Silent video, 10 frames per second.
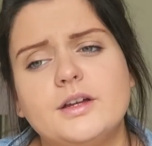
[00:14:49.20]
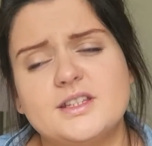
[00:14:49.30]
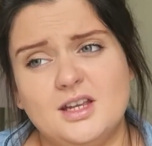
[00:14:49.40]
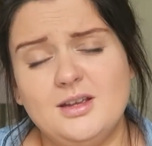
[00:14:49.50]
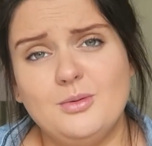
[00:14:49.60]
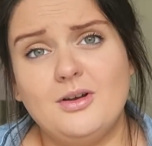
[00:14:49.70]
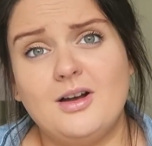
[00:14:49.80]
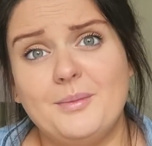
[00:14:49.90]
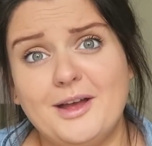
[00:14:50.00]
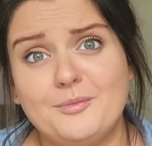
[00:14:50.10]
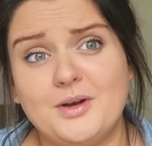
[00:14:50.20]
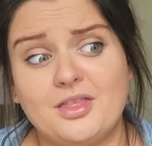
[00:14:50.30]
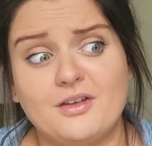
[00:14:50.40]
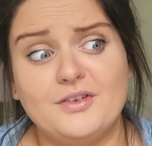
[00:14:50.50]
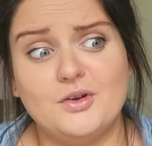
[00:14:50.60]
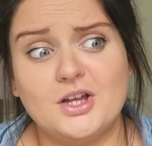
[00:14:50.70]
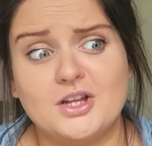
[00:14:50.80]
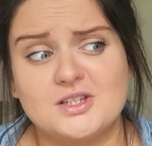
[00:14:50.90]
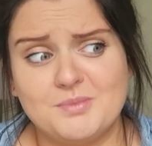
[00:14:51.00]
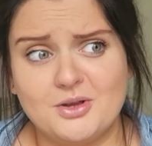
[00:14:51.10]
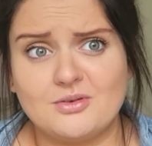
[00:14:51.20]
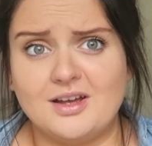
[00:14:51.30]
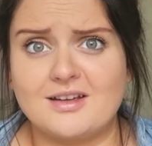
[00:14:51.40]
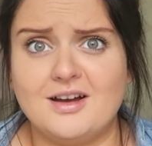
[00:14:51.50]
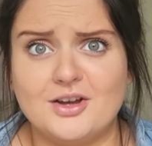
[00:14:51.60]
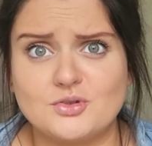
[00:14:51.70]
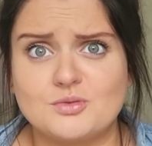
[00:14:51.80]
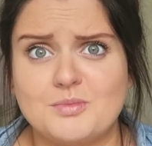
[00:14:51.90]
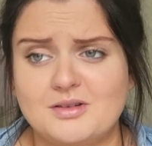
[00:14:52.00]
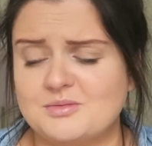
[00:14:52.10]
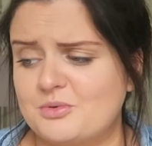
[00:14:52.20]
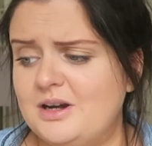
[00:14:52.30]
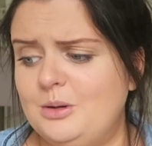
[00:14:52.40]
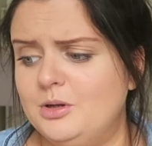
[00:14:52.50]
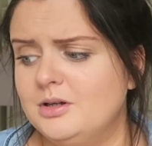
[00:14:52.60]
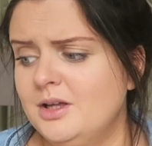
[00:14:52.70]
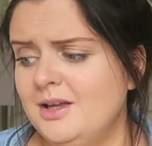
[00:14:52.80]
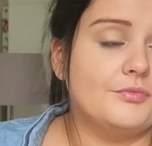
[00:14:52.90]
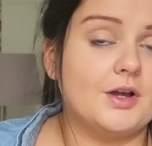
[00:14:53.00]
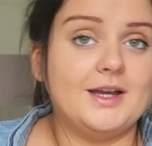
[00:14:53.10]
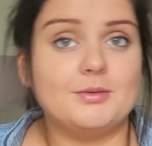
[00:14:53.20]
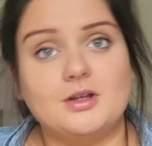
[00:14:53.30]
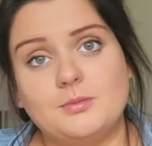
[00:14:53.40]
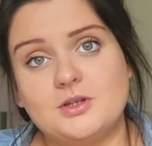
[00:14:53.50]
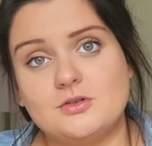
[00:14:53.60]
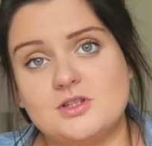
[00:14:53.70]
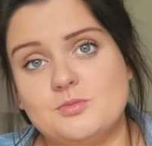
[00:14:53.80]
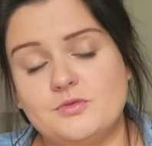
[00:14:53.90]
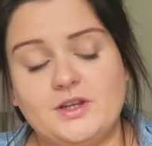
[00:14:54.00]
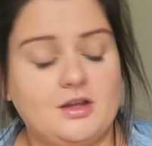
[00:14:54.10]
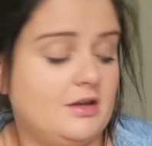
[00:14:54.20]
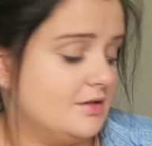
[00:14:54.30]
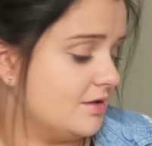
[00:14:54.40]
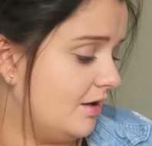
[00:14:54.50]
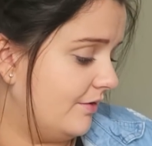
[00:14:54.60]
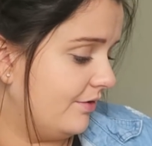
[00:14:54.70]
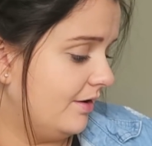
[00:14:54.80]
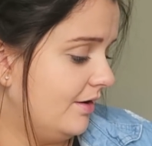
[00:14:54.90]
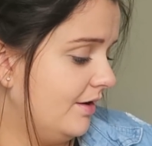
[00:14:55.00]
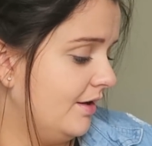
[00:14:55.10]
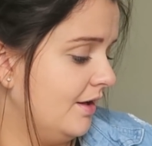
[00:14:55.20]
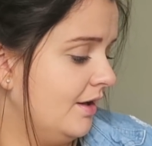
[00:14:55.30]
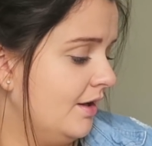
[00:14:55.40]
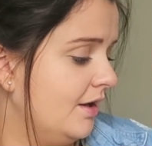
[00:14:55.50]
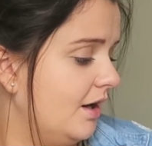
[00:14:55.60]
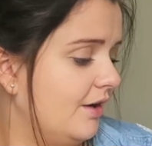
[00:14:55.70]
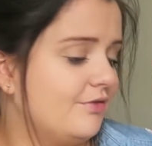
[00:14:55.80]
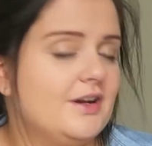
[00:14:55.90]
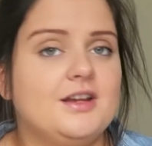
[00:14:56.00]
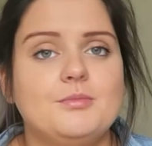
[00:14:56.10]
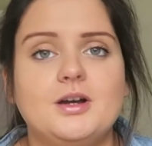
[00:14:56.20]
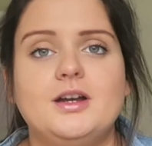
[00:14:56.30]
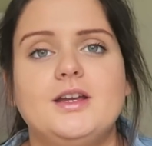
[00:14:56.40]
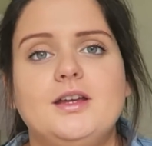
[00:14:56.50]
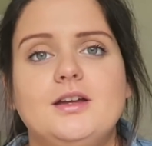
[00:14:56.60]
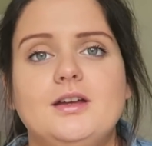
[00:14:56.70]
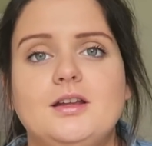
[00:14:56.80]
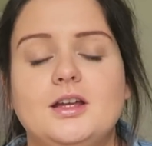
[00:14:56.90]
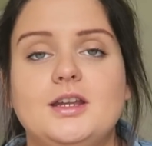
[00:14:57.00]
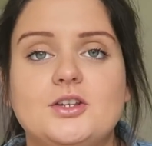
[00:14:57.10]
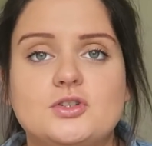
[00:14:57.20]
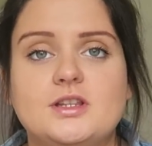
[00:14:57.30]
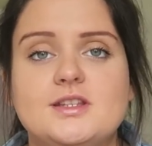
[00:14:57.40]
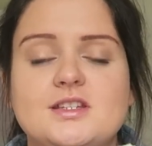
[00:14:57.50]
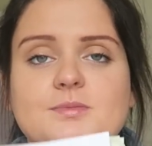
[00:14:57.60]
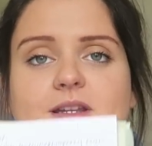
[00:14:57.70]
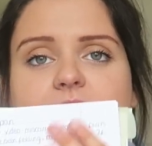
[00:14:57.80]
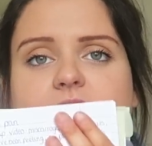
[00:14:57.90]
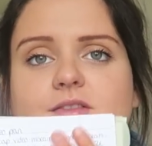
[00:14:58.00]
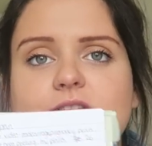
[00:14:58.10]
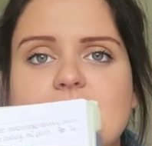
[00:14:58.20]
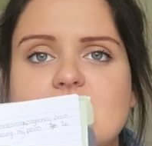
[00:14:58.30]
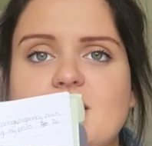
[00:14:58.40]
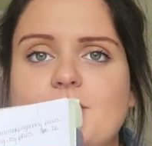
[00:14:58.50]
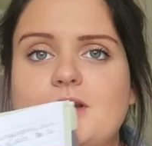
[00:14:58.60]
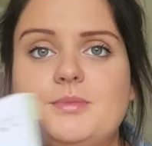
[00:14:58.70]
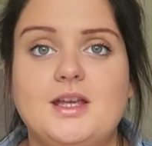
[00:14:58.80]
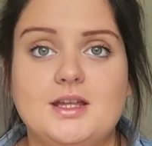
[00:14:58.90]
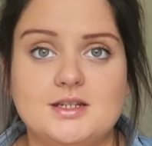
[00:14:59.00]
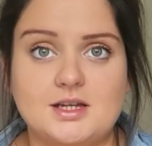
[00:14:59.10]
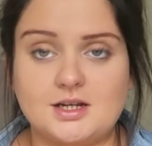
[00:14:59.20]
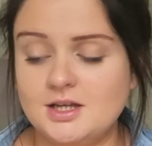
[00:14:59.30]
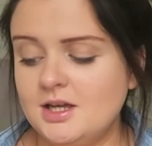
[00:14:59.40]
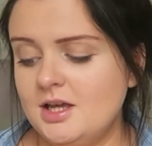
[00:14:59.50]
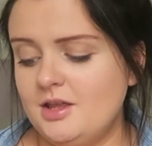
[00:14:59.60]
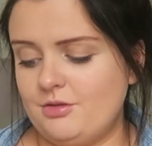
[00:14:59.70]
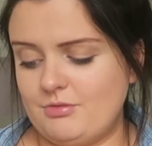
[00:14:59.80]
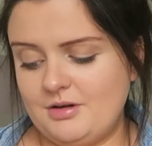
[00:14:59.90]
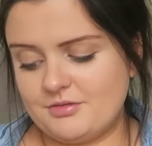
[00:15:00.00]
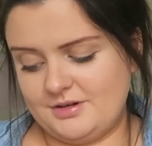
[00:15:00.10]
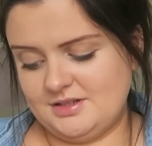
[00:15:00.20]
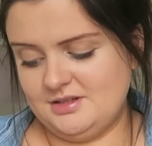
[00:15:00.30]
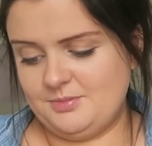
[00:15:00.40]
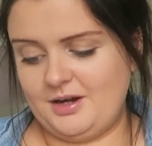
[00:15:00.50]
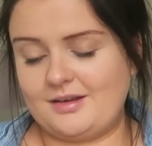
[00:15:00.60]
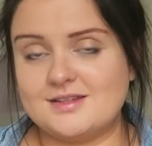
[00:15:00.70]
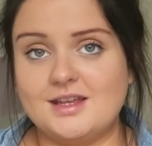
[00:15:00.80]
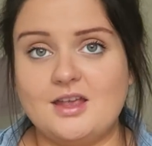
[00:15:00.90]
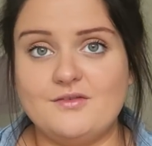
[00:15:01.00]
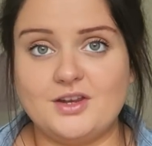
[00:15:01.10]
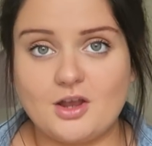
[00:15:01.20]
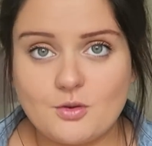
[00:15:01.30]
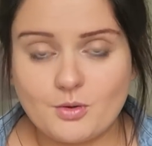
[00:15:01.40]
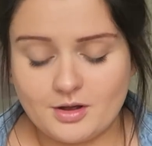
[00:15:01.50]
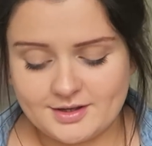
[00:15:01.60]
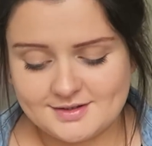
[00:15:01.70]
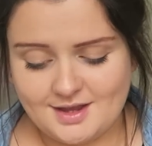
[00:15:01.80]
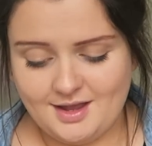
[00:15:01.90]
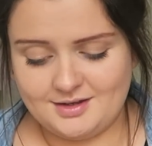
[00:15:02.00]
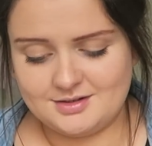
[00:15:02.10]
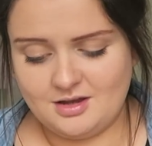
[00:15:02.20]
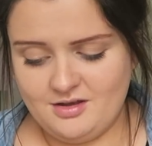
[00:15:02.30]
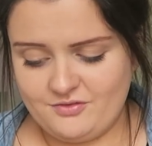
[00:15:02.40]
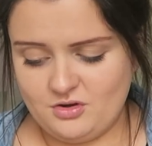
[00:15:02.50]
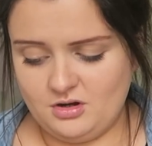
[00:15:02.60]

Tell you what, I'm out of breath. I feel like I spoke like 100 miles per hour. I am going to be doing some more videos. I've I've written my, like, literally this is my list of things that I'm going to be getting done throughout the rest of this pregnancy video wise, and I've